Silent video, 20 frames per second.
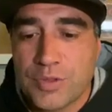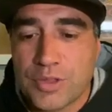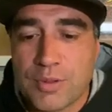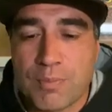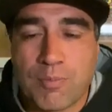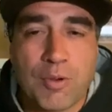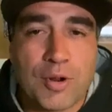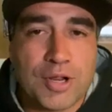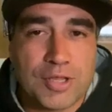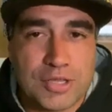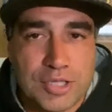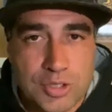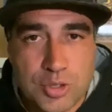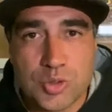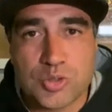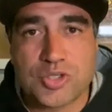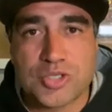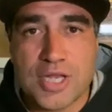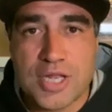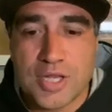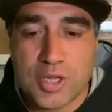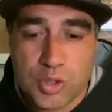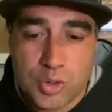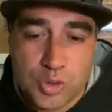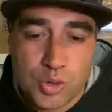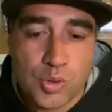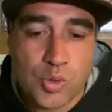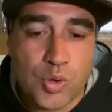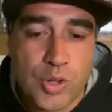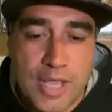the product that you're selling on
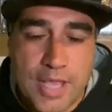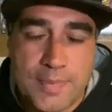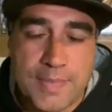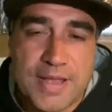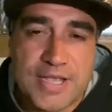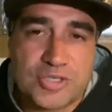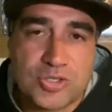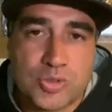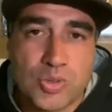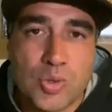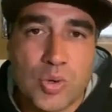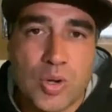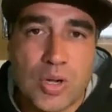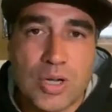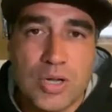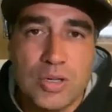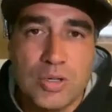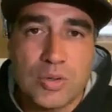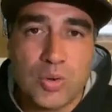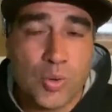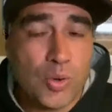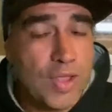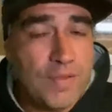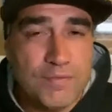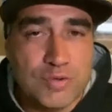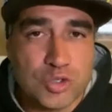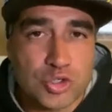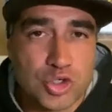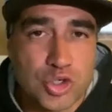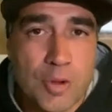your eBay store or
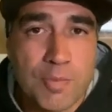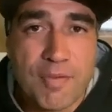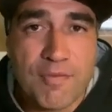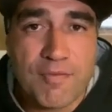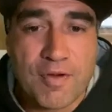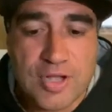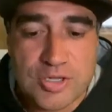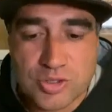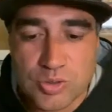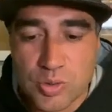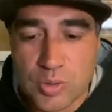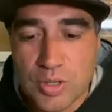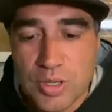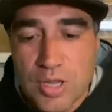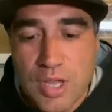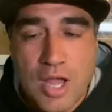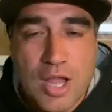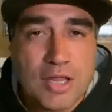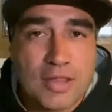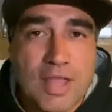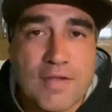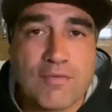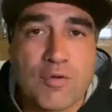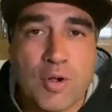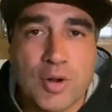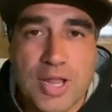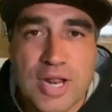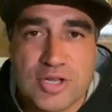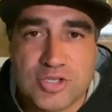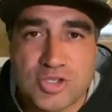even your Shopify store, they've
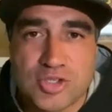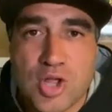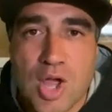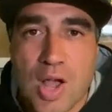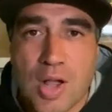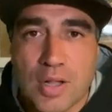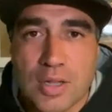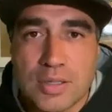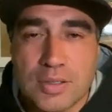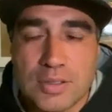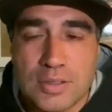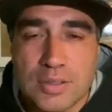gone out of stock.